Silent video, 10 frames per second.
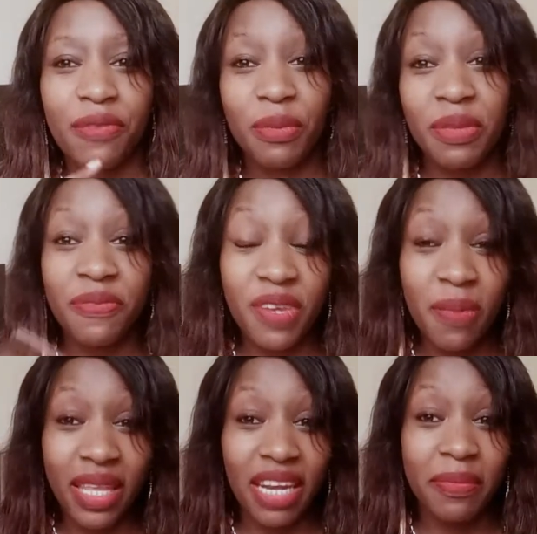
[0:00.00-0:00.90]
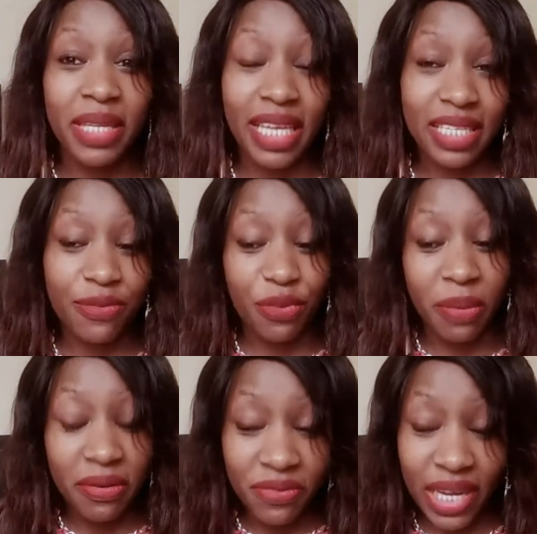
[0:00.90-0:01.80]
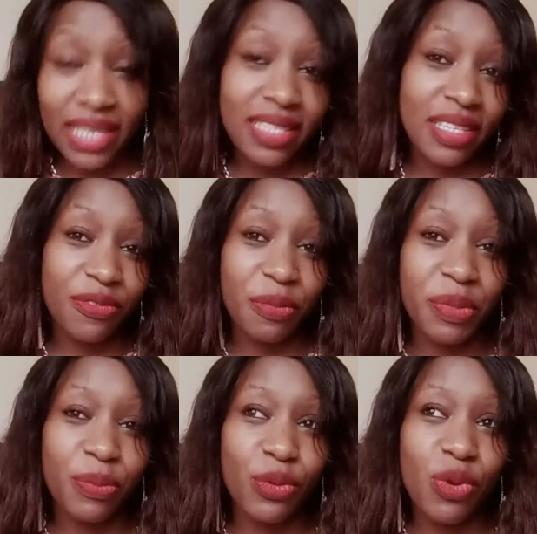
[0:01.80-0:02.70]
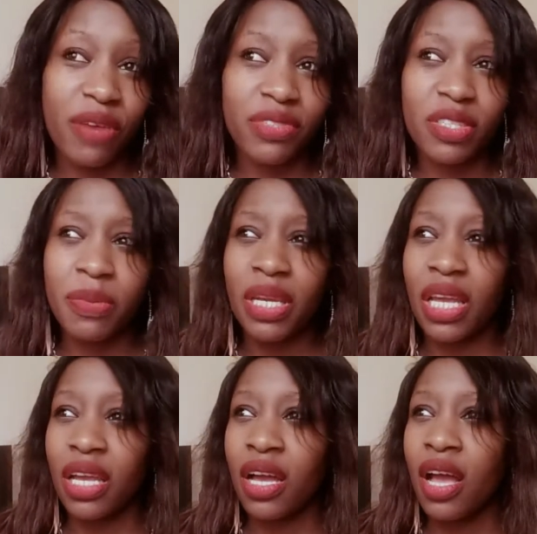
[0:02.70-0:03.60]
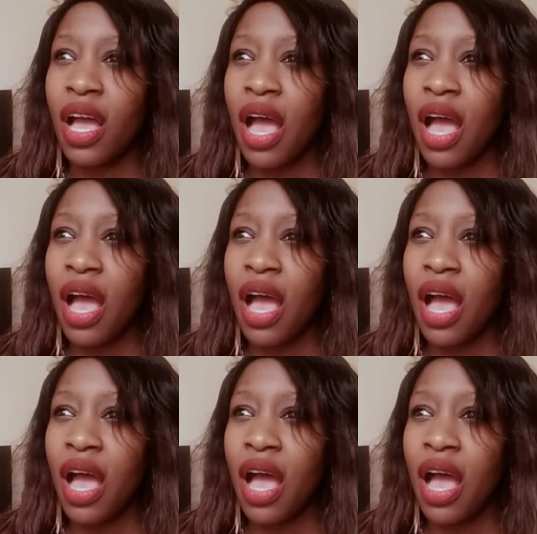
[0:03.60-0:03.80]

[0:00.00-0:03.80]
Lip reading: from the feedback that I've been getting from my friends and from people who have just been like,